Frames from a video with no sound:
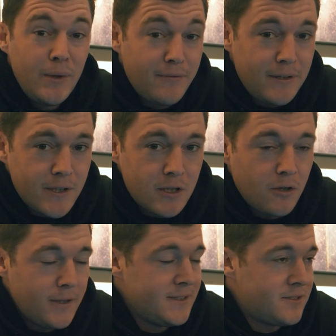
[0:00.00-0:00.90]
And we haven't even
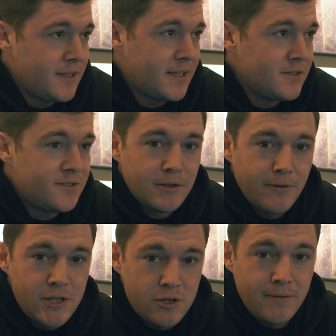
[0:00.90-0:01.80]
got into the
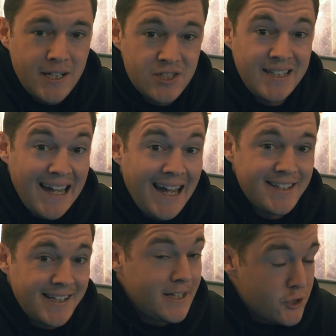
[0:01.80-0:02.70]
consideration of actually
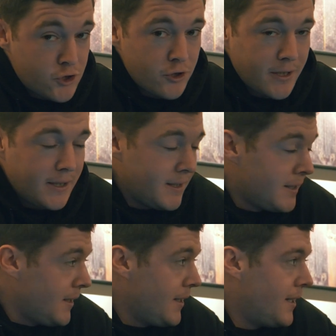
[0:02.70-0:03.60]
adding in sugar,
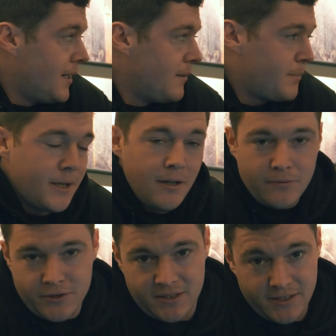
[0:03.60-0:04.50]
but
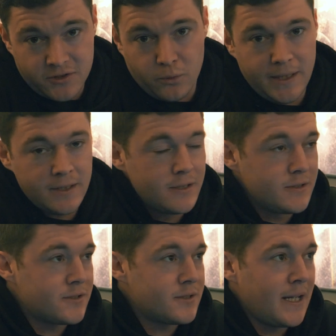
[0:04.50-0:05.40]
obviously
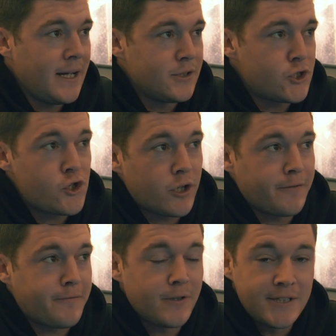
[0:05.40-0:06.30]
sweeteners and
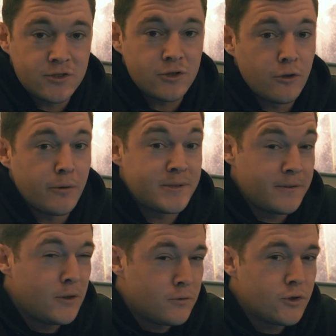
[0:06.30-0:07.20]
sugar-free syrups,
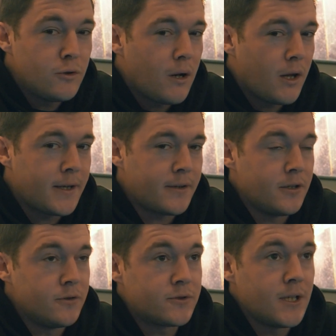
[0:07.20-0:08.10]
if you do like
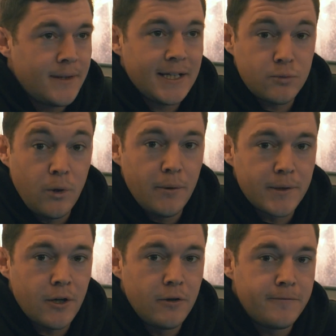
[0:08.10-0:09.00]
those, that's what I
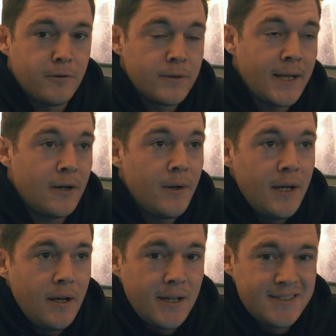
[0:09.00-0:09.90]
would go for. Now,
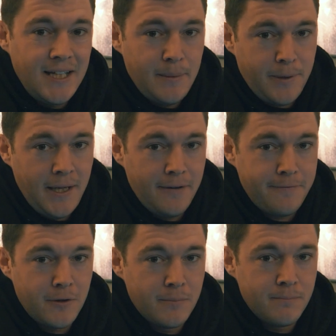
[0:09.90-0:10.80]
a tip here
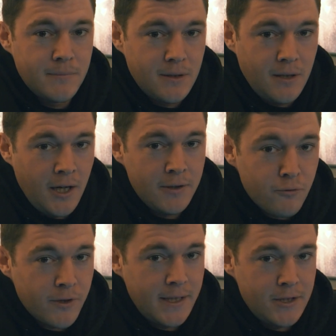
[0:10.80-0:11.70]
from, I
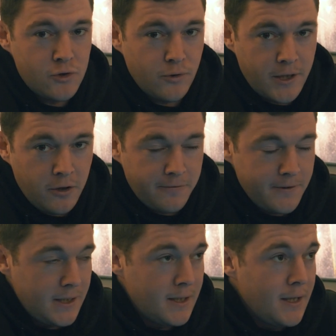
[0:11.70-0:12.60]
really enjoy
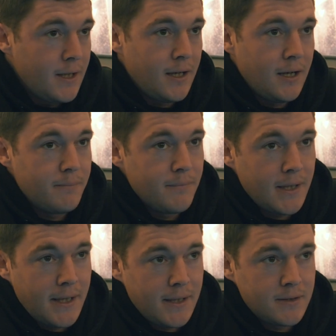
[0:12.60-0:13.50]
coffee,
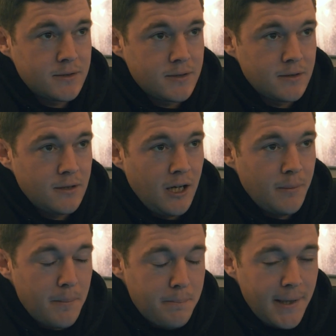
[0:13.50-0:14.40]
and
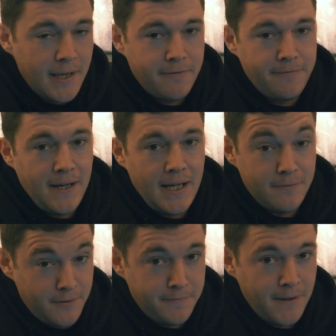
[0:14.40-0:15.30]
I'm a big fan
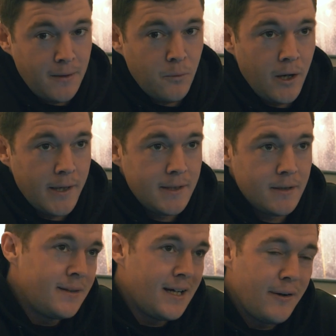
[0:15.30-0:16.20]
of the flat
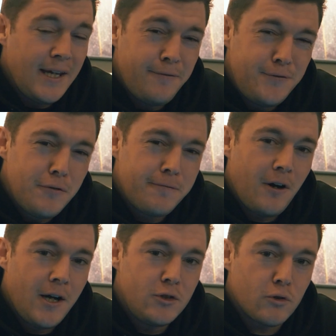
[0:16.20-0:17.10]
white. Now, if you
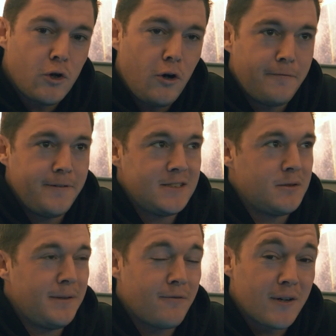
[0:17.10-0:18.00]
find your coffee
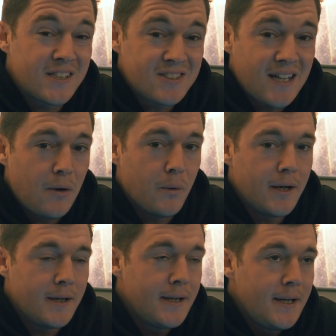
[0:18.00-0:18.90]
to be very
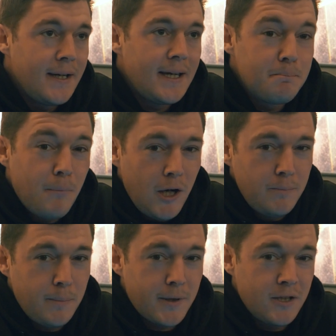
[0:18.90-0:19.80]
sour, it
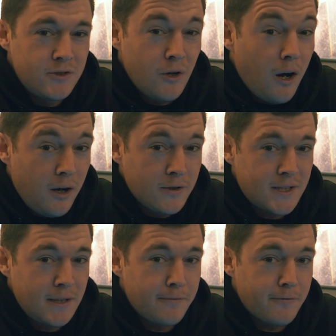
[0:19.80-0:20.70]
might be because you're
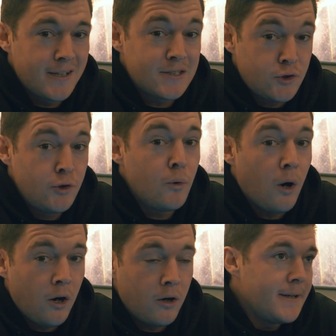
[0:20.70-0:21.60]
asking for it too
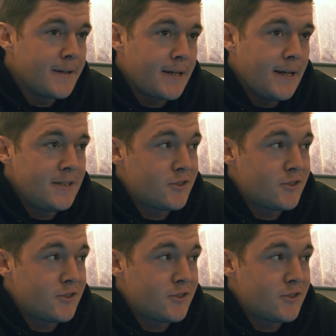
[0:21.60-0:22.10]
hot, okay?